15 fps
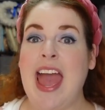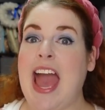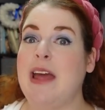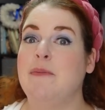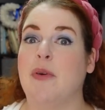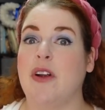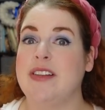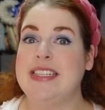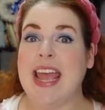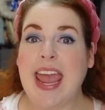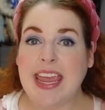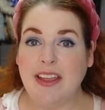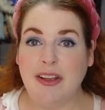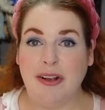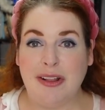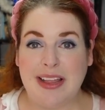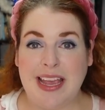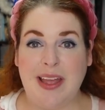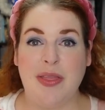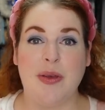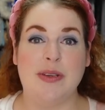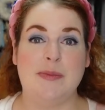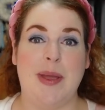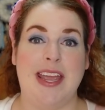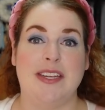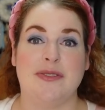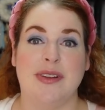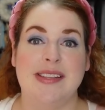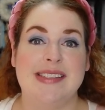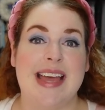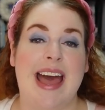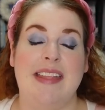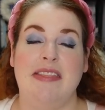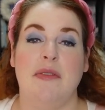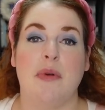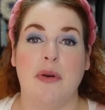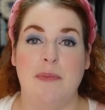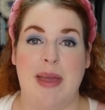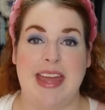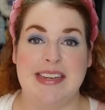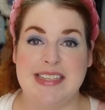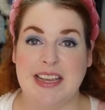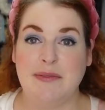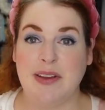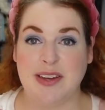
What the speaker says: and particularly those patrons at the Romantic,